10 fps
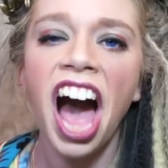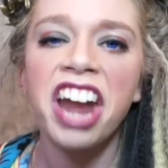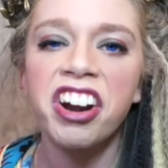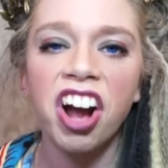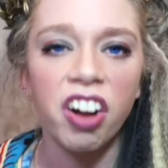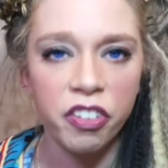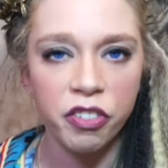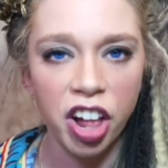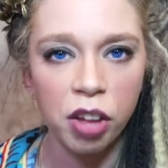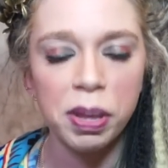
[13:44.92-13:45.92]
I don't know. If you
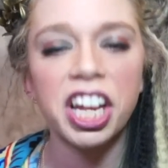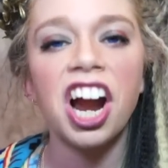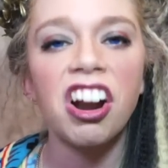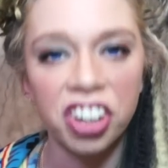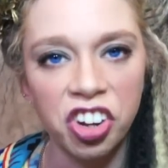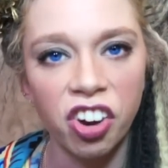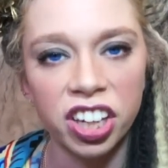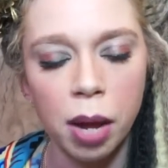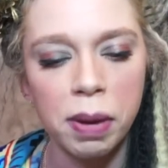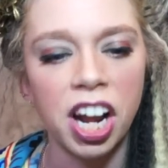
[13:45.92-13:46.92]
follow me there, you
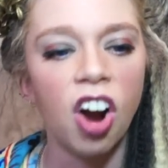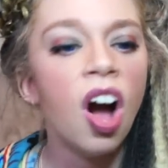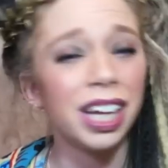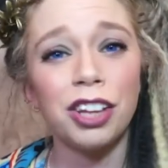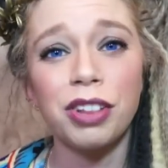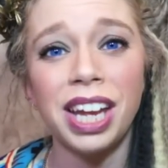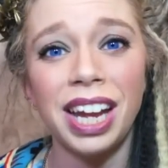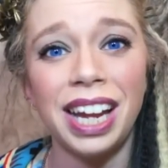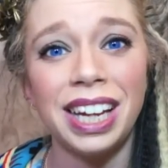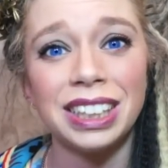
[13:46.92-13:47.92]
can let me know. The other thing
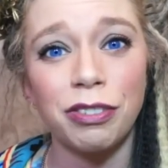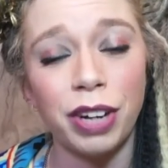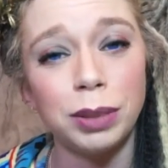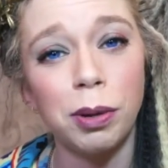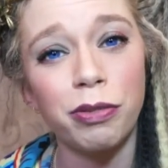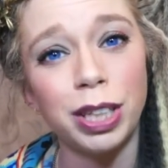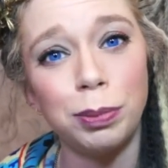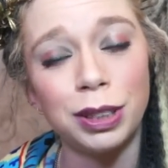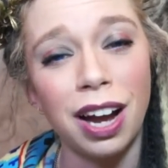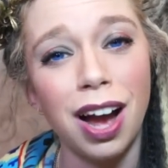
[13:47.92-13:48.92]
is Facebook,
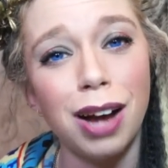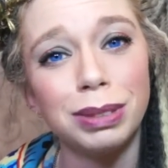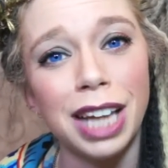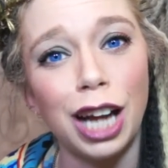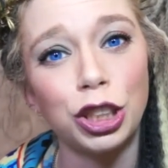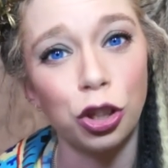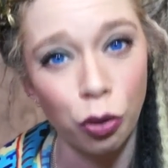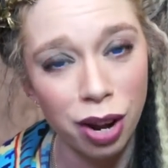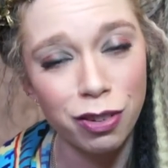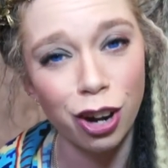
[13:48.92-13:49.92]
facebook.com slash
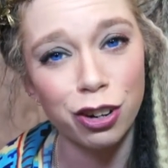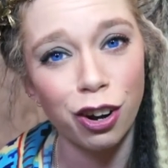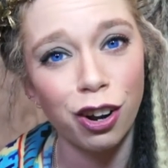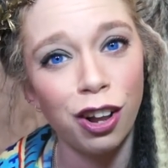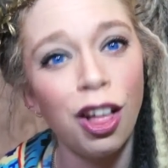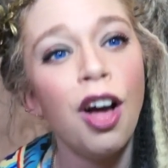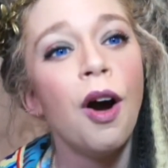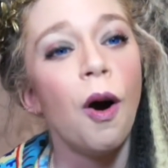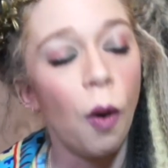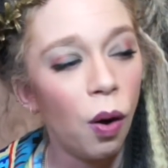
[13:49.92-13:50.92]
graveyard girl
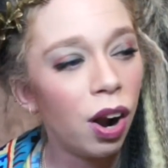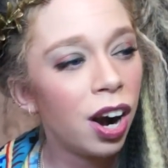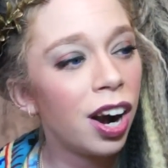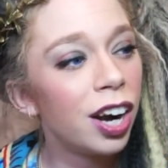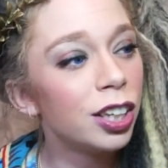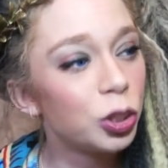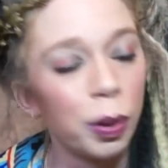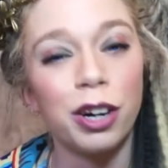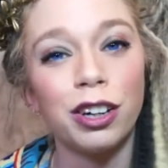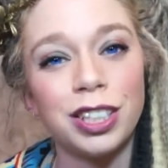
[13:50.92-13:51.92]
or
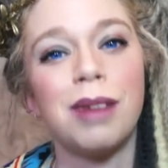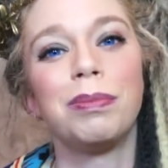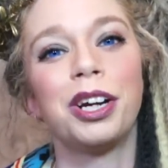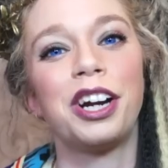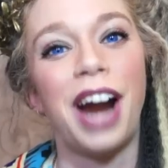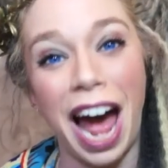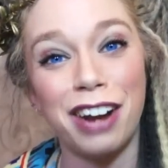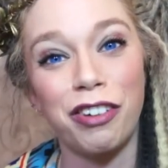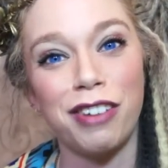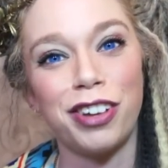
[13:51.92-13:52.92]
Twitter, Tumblr
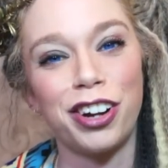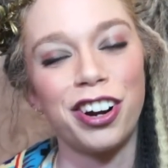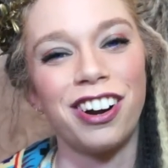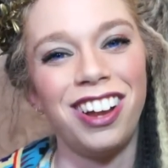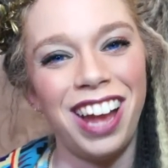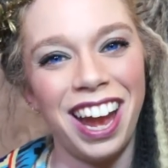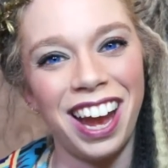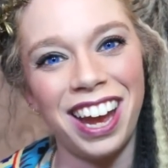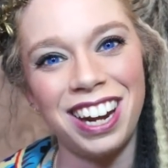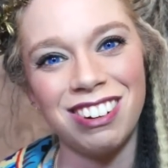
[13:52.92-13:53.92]
at graveyard girl.
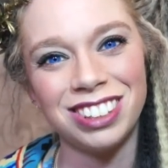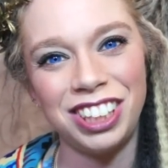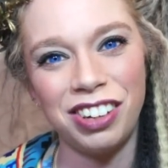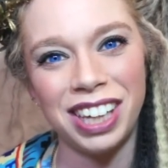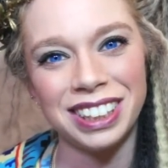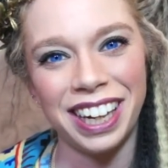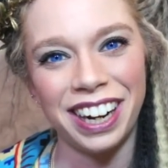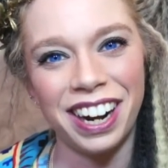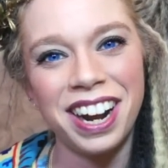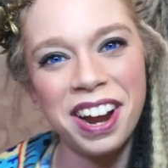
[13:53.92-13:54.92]
And I will see you guys
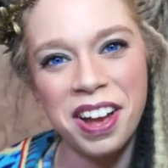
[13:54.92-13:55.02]
later.